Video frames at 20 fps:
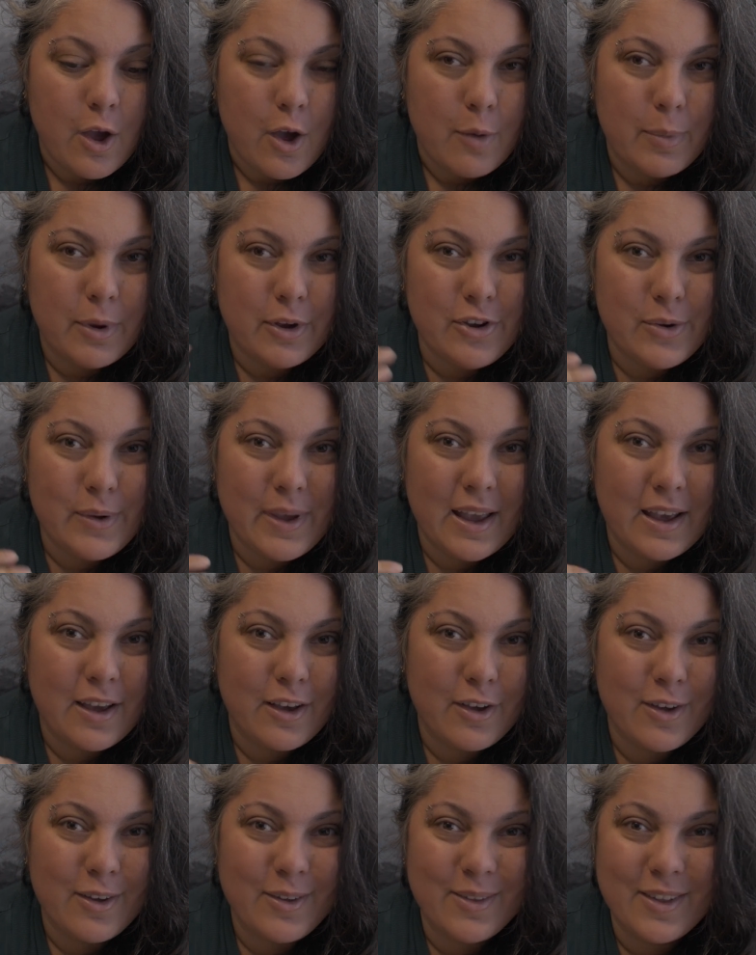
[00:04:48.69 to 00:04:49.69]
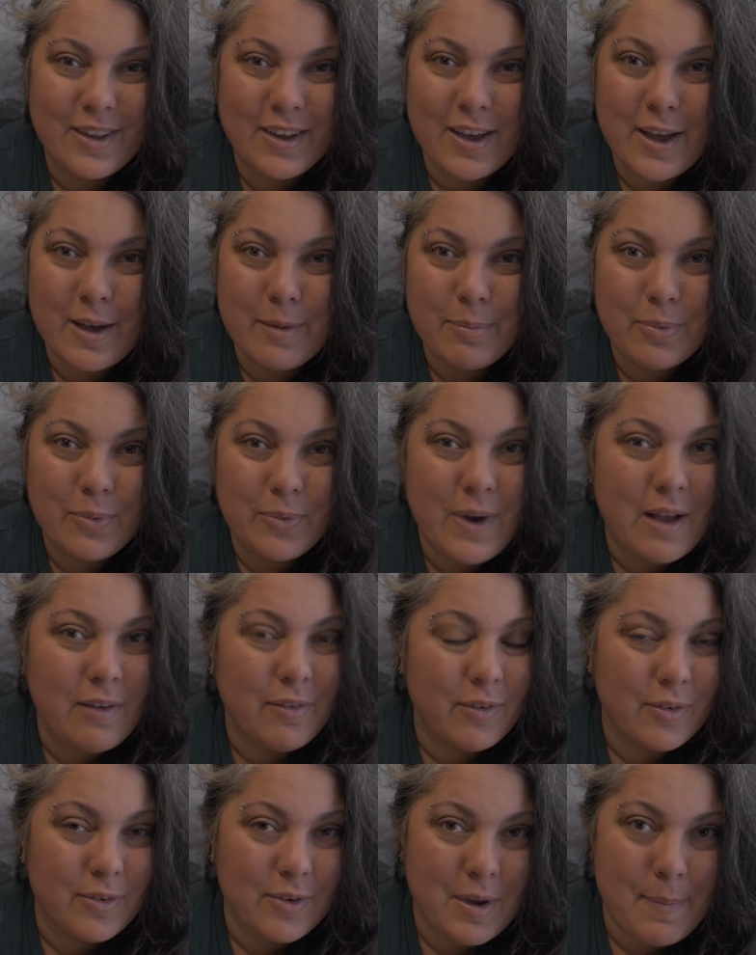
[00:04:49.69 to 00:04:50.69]
but you can't go look up
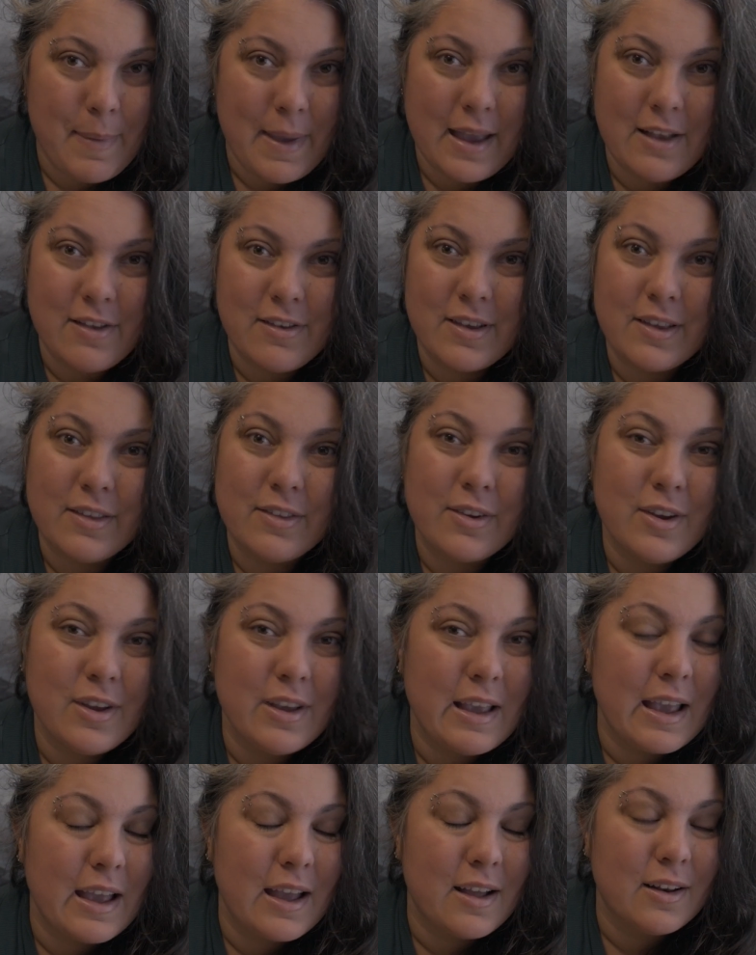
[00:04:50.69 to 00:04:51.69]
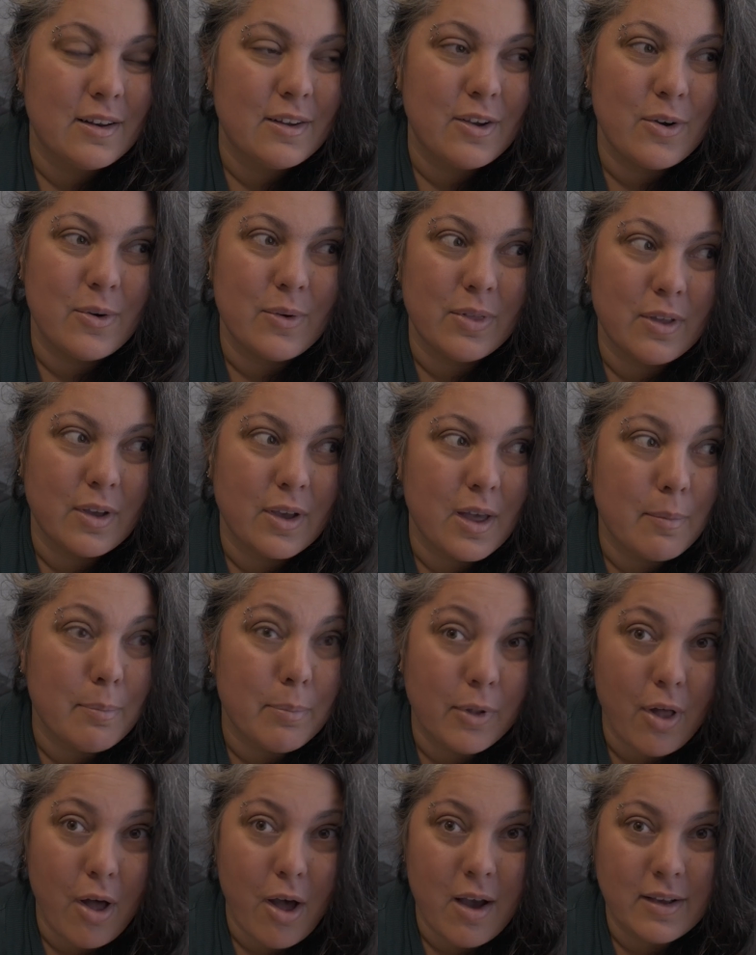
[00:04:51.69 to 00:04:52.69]
Ravelry pages or you can't go and look up
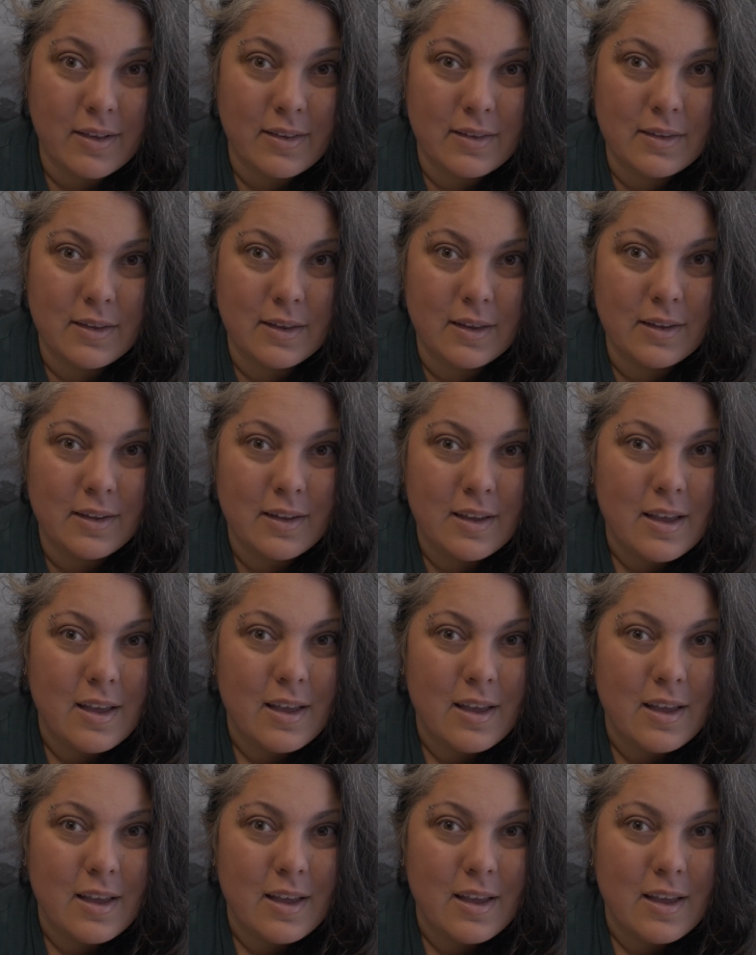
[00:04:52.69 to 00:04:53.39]
blogs to